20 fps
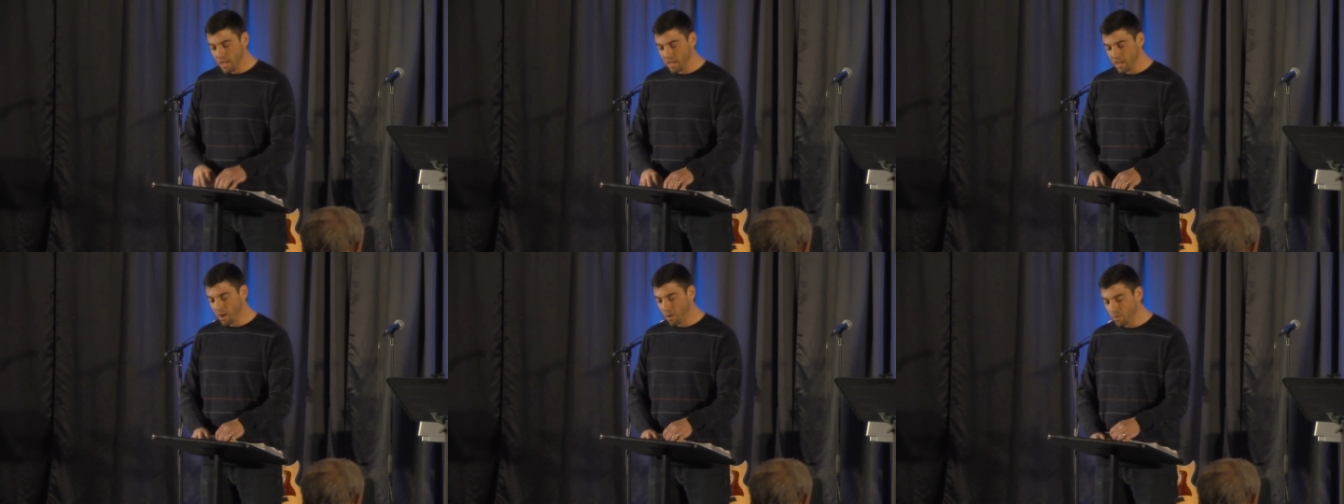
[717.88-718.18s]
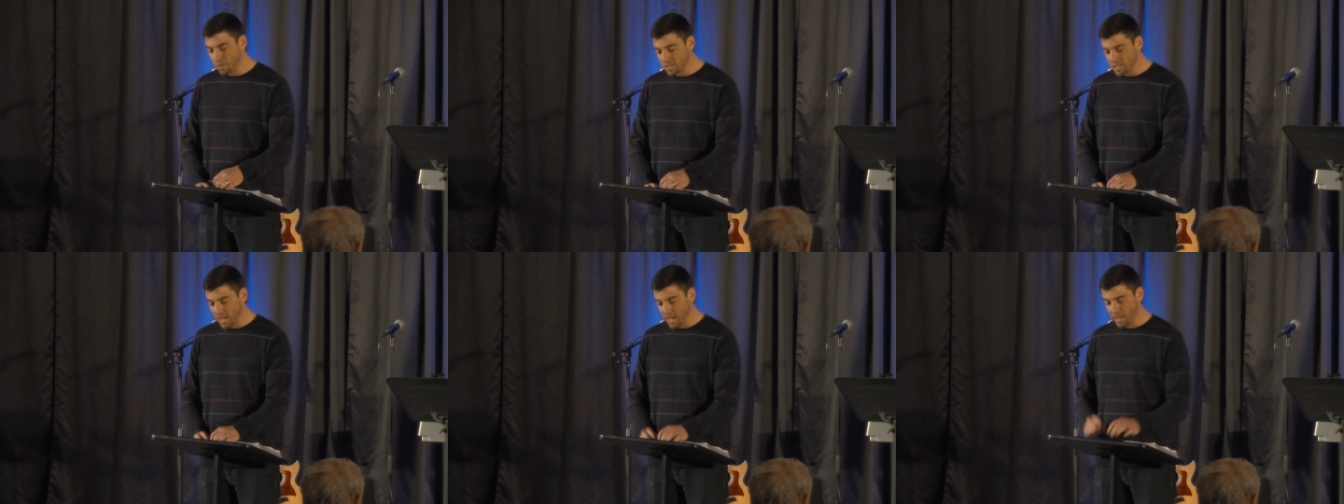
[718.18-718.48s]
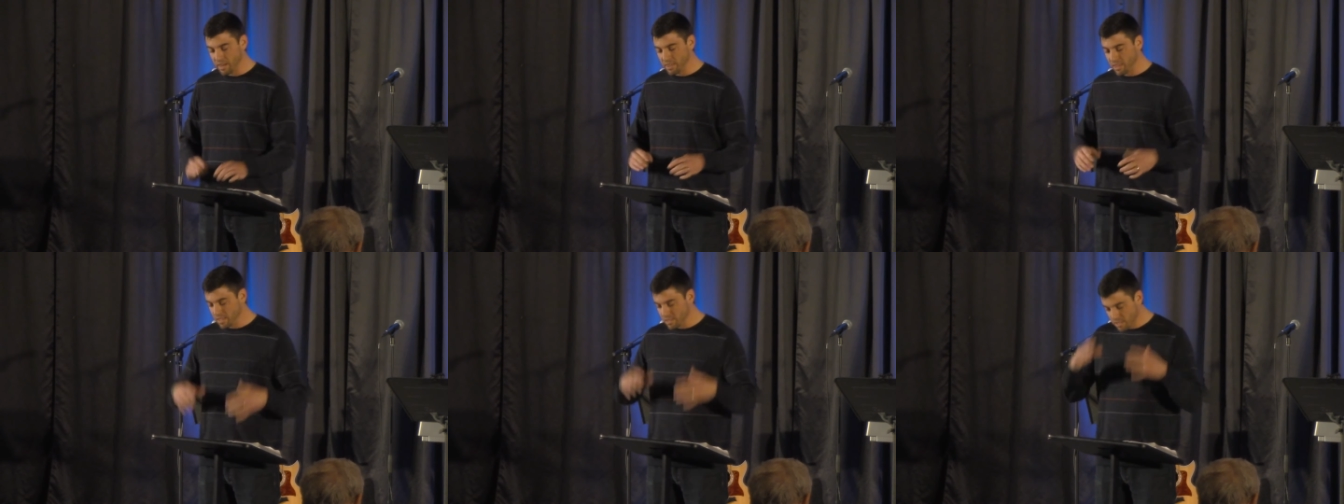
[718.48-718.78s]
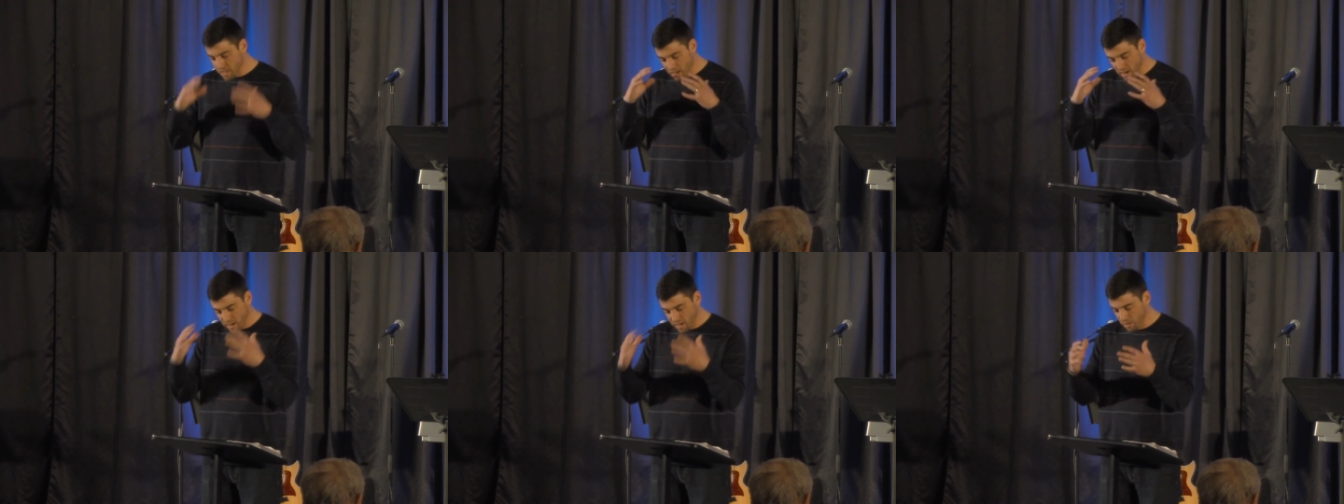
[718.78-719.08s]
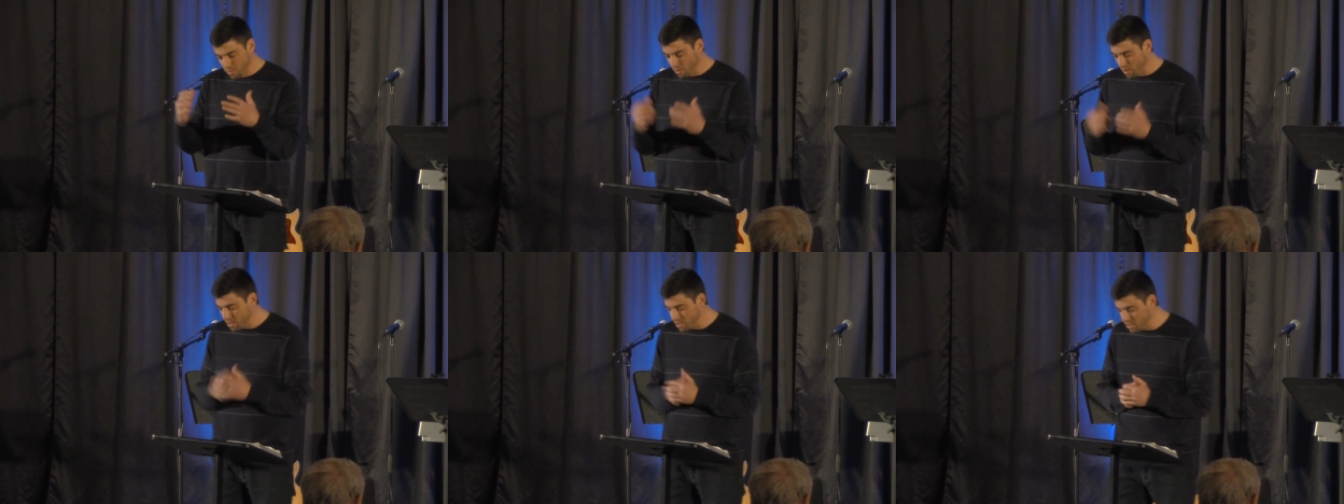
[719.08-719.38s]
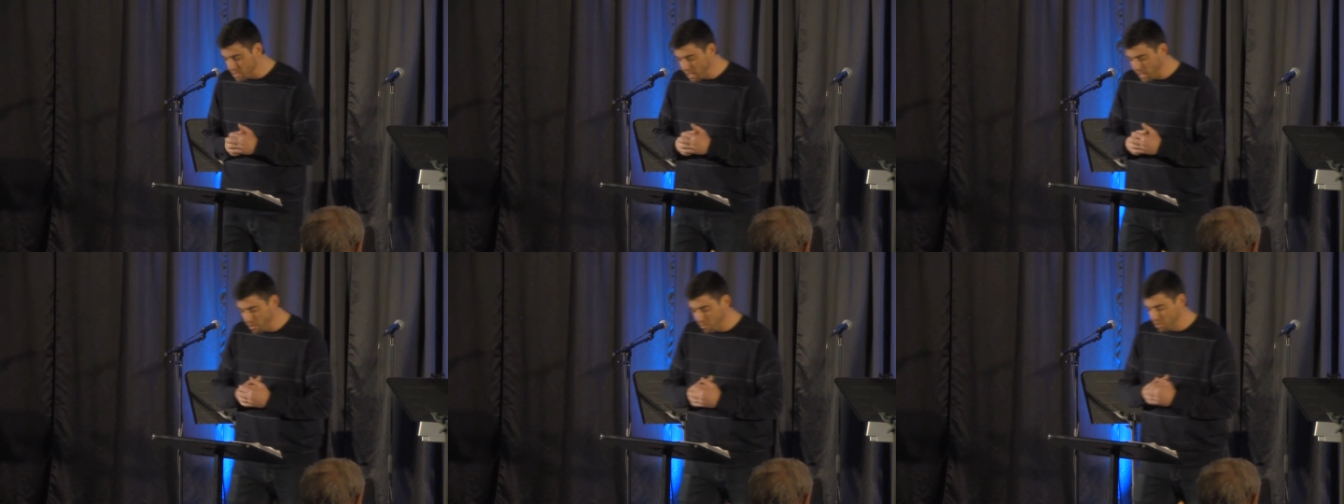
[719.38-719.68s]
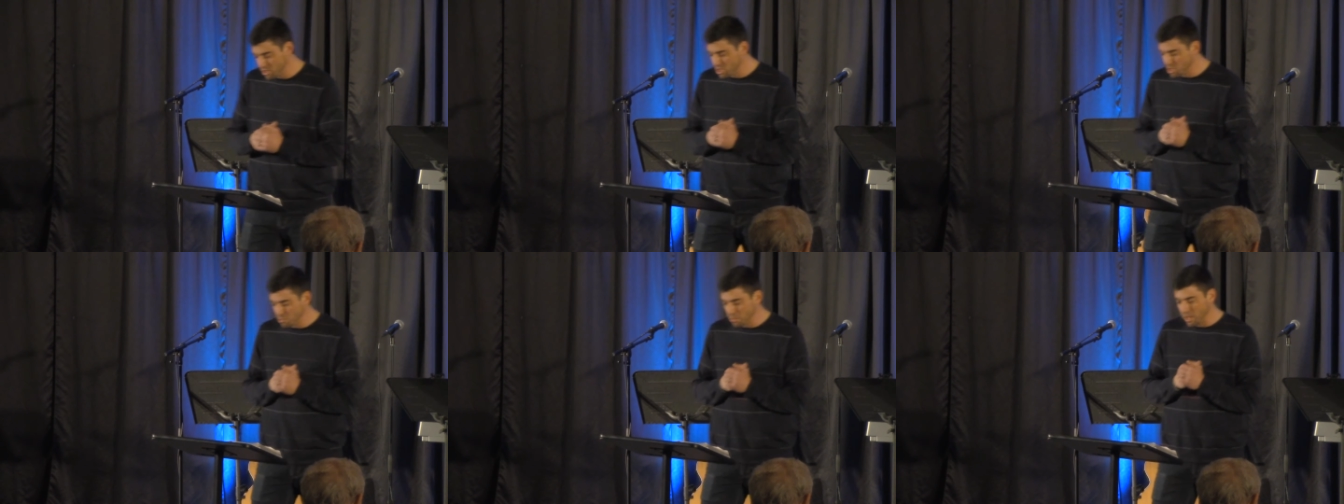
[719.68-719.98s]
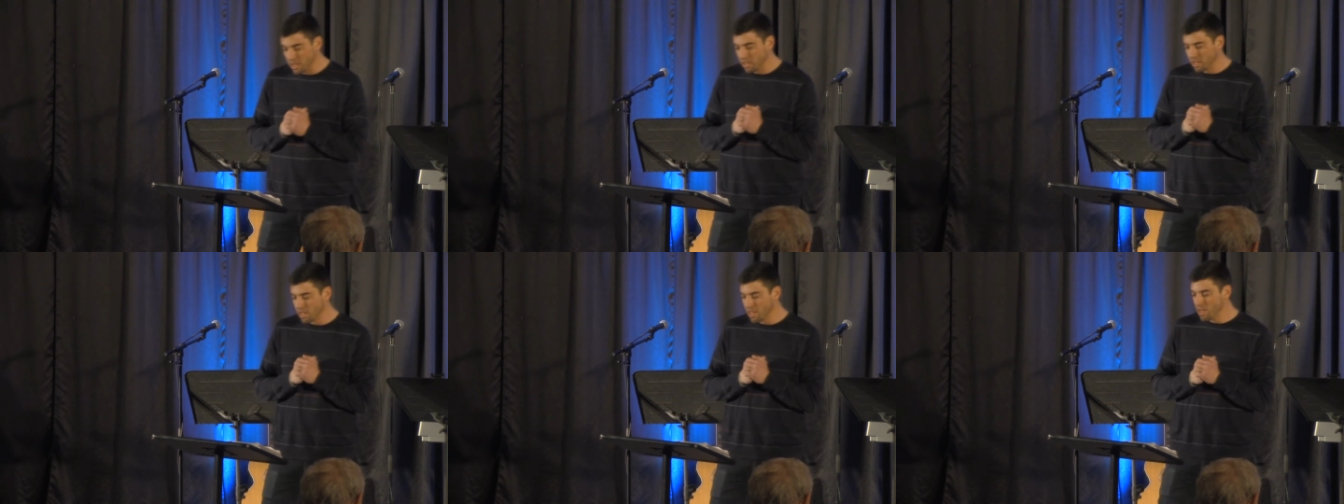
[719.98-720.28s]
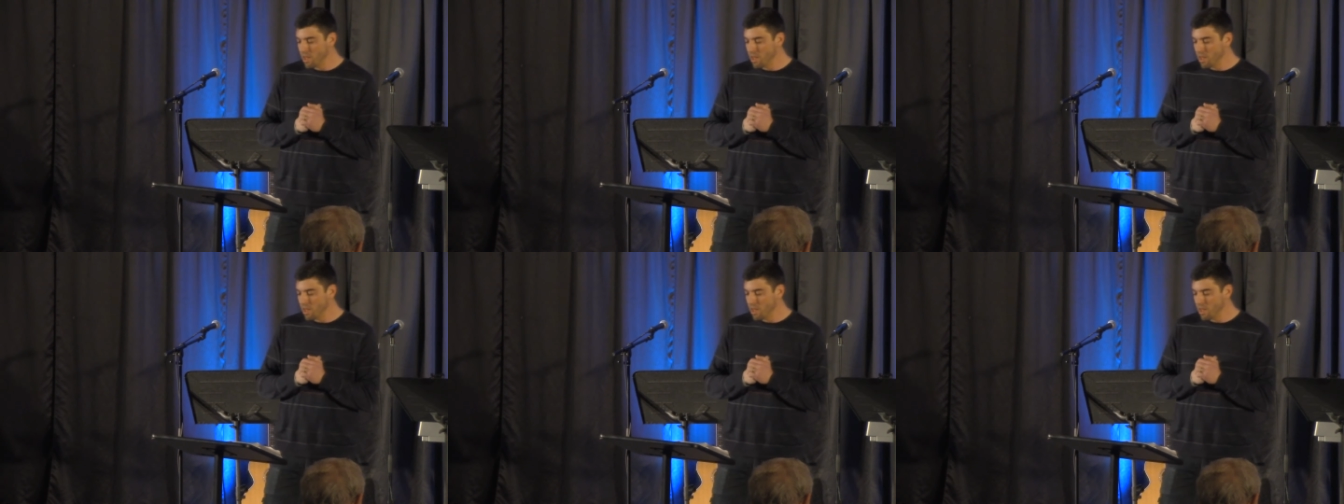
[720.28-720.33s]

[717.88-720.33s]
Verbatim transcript: He always had these kind words that he would speak